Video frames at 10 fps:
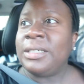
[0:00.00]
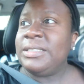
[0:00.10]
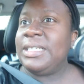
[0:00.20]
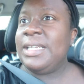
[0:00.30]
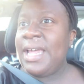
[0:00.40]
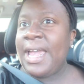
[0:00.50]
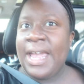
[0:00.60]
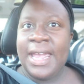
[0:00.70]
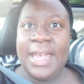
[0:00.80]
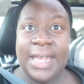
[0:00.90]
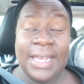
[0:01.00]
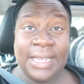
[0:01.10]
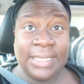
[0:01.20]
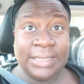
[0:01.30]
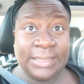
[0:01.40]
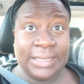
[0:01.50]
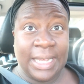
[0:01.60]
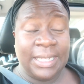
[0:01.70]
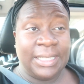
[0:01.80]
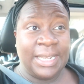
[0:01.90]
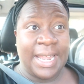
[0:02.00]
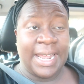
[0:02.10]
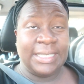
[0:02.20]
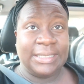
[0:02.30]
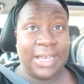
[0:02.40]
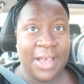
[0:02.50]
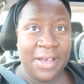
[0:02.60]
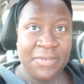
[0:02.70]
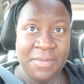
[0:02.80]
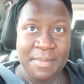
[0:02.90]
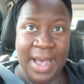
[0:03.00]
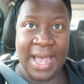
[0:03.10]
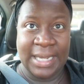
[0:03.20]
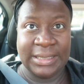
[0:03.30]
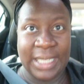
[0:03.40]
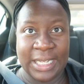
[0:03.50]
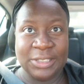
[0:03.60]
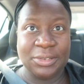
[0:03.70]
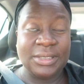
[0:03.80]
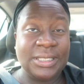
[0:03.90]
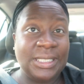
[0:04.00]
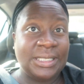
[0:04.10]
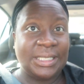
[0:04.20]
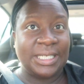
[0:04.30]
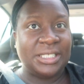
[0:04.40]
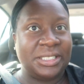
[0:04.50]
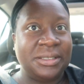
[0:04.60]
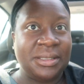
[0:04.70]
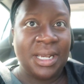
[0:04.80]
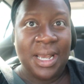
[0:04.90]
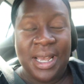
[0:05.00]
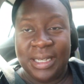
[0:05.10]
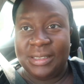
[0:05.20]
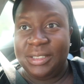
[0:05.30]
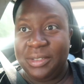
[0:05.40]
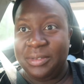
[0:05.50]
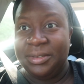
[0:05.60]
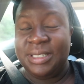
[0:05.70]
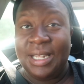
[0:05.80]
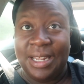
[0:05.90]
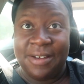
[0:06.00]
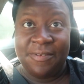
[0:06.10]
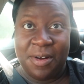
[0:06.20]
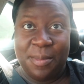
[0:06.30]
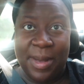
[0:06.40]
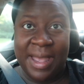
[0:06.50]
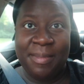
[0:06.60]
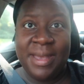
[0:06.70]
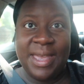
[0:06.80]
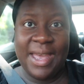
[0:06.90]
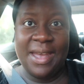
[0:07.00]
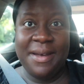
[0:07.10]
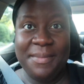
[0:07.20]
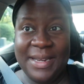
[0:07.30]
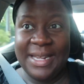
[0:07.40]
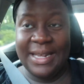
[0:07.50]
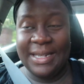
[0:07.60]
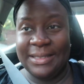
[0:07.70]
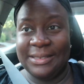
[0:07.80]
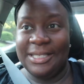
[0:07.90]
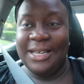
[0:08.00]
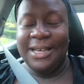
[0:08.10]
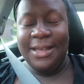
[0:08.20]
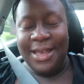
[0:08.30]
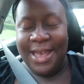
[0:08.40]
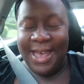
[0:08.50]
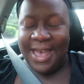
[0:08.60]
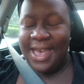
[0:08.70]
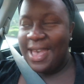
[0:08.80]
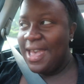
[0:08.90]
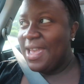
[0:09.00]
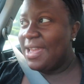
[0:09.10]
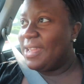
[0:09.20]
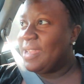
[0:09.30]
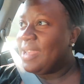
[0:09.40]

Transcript: Today is the date of my scheduled C-section to deliver baby Camden. Yay!